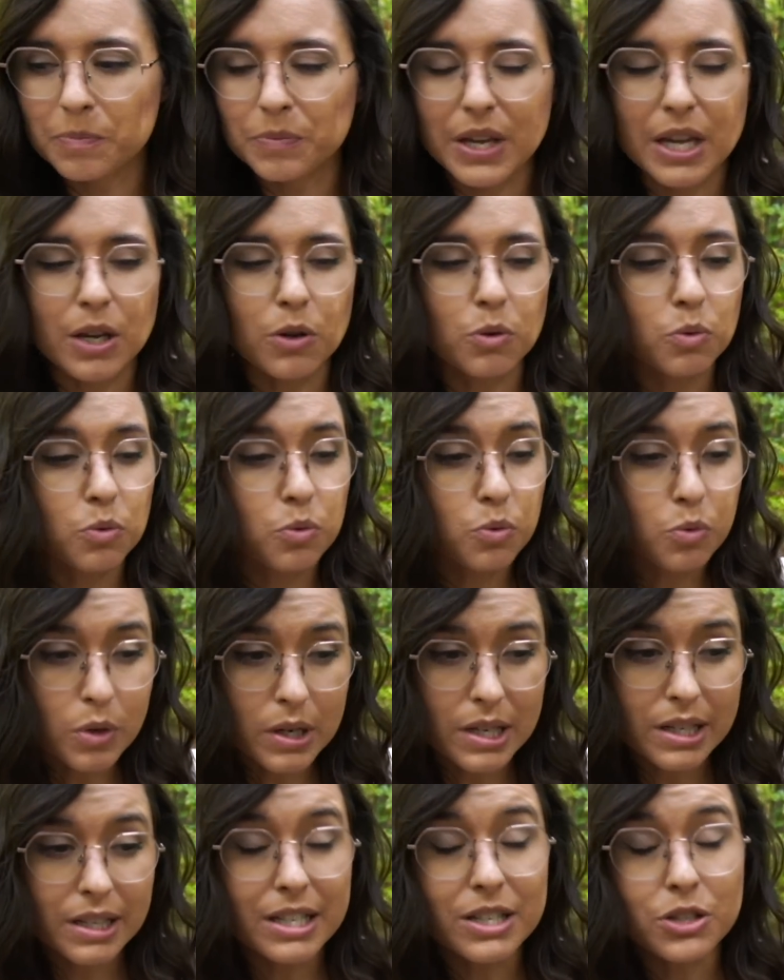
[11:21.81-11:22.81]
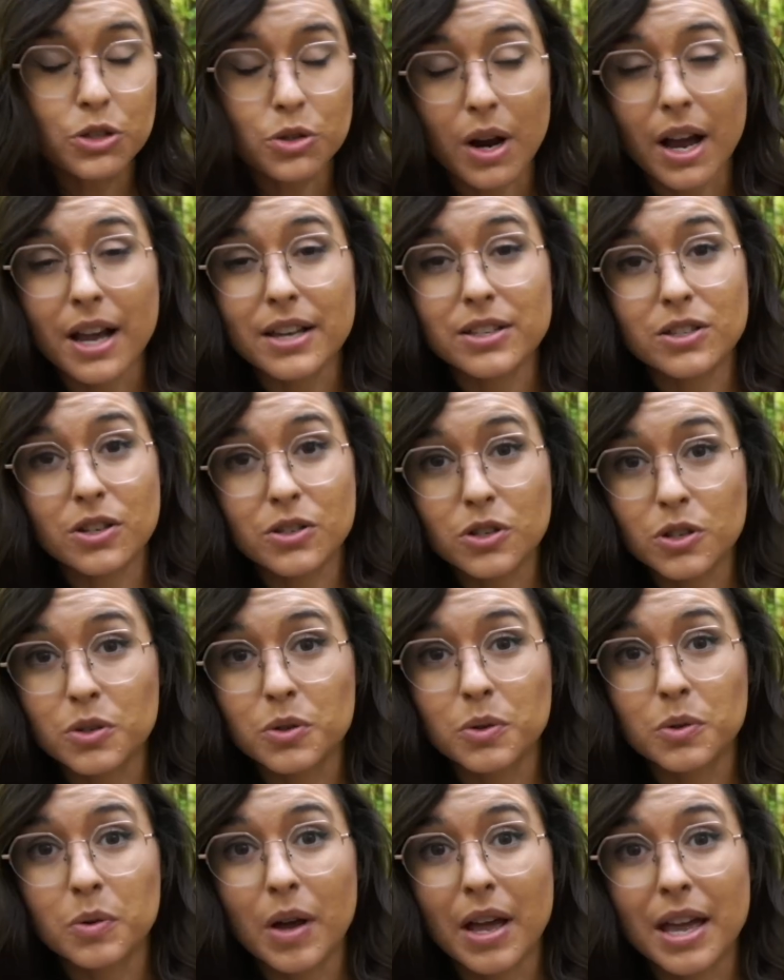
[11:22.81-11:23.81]
really tries to
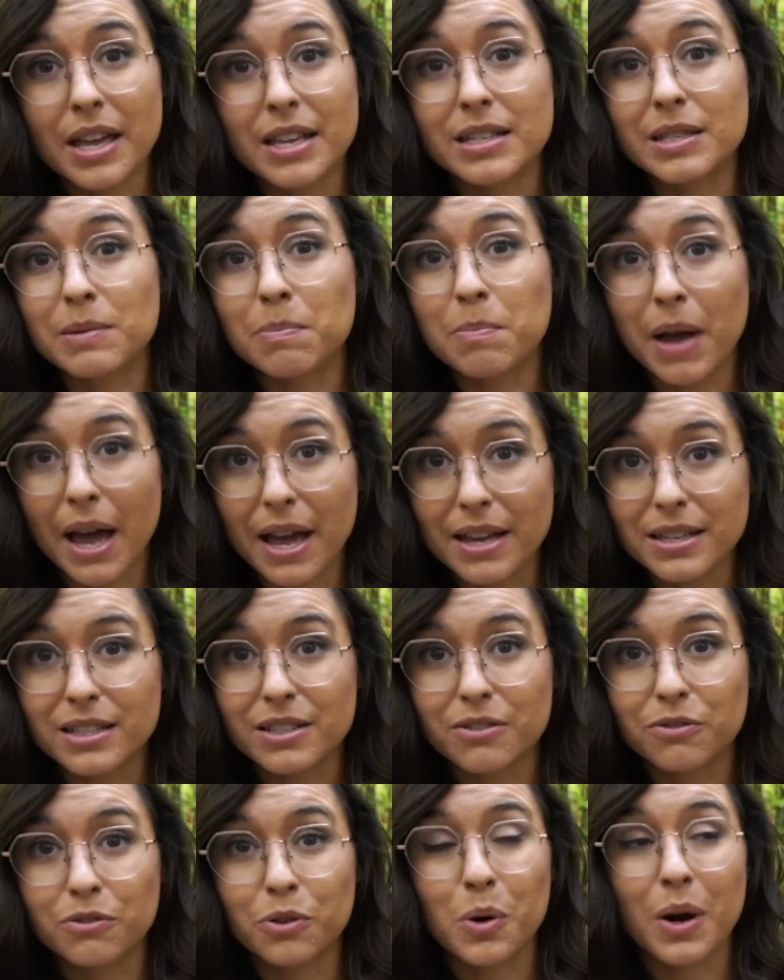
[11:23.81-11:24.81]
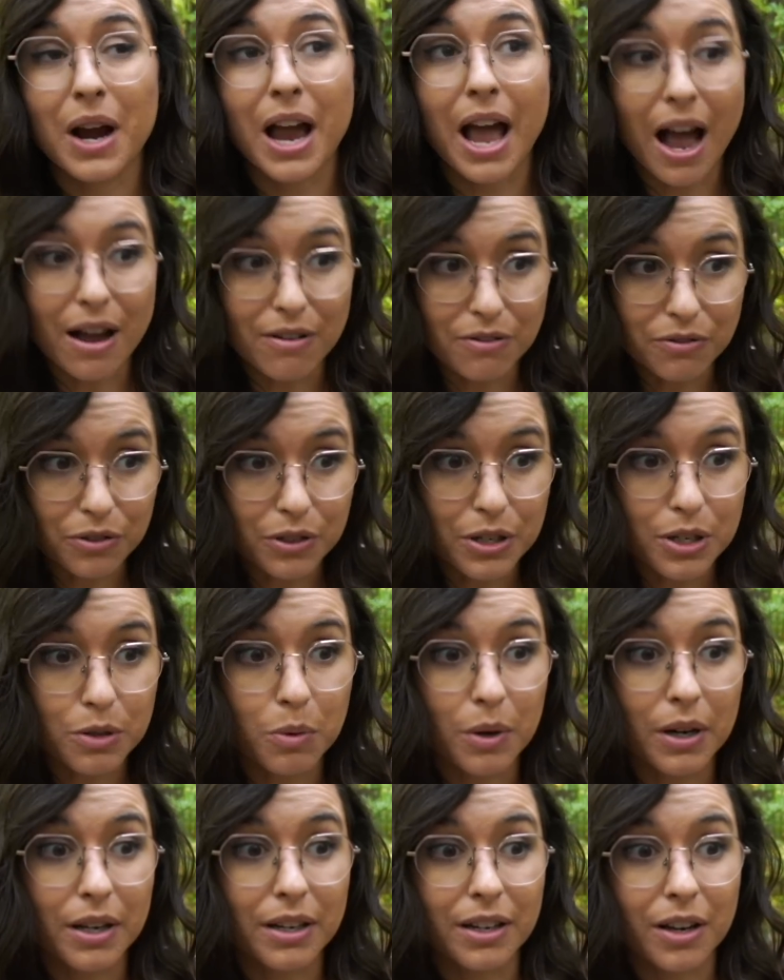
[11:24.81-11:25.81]
do his best for
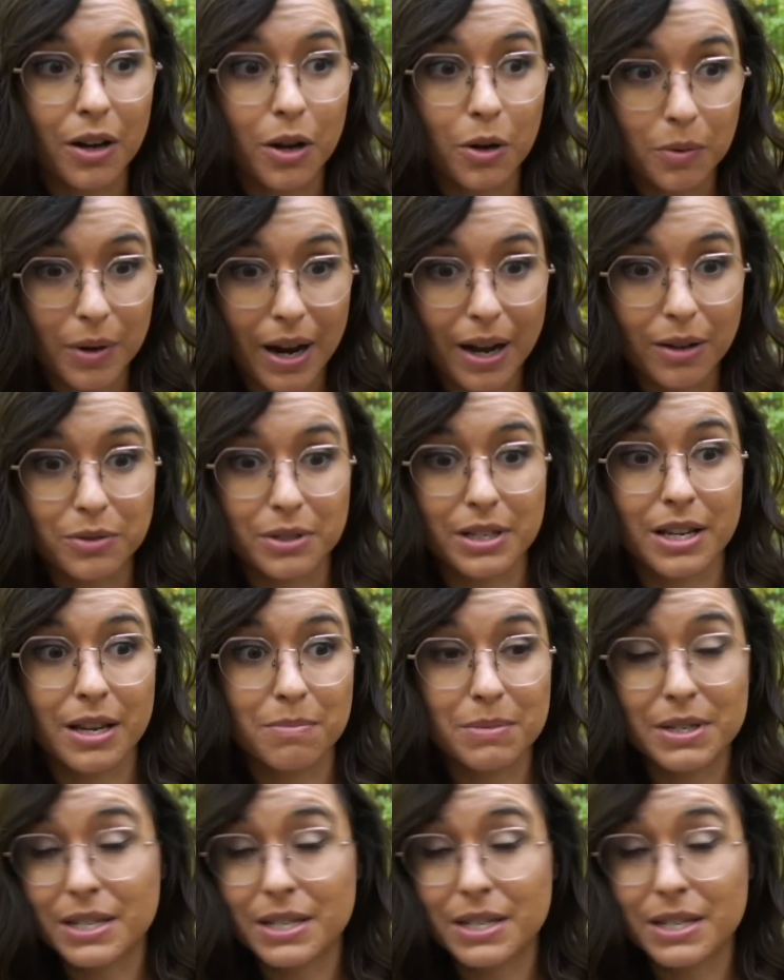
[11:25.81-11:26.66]
everyone around him,